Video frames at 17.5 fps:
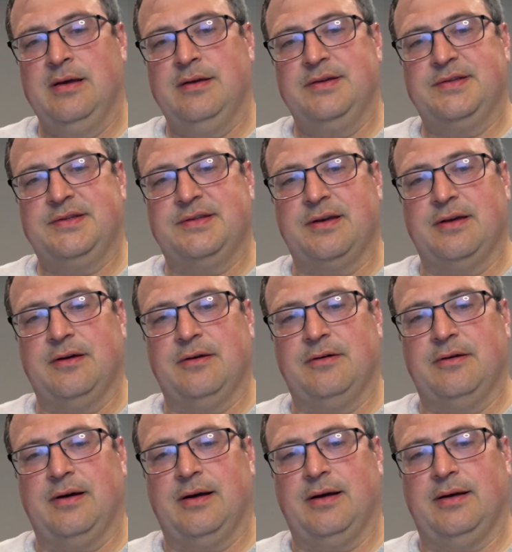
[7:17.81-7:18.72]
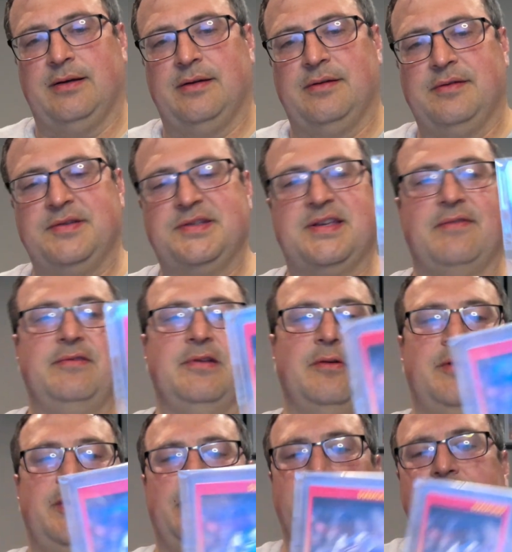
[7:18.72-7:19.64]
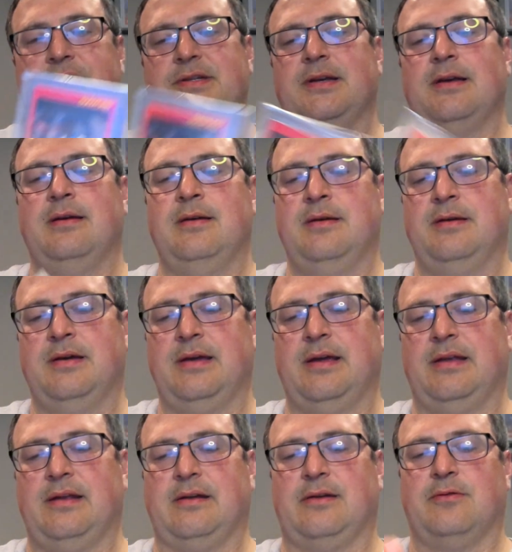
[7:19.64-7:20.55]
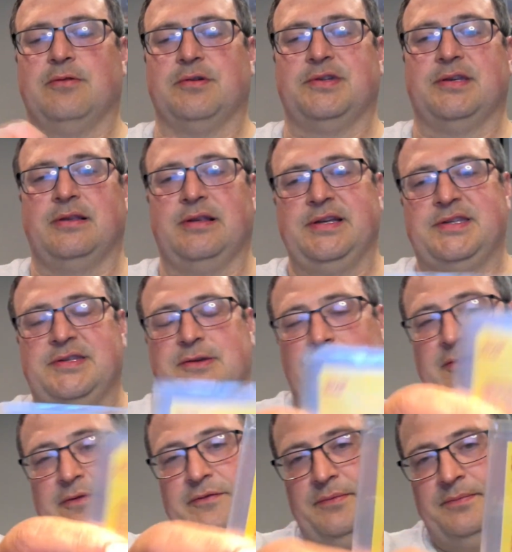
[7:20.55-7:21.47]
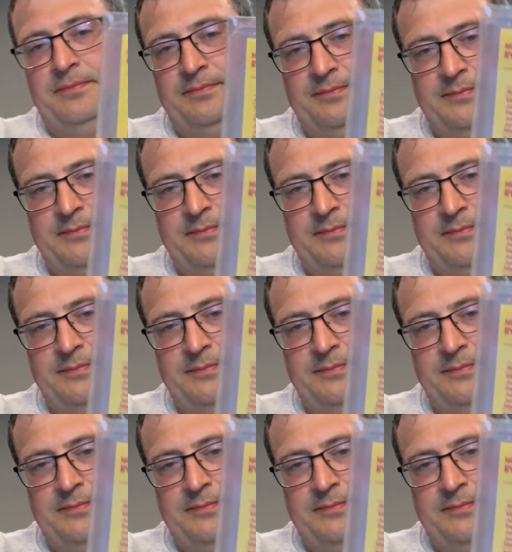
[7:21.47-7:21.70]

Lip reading: So 7 no-hitters, and of course it lists all of them,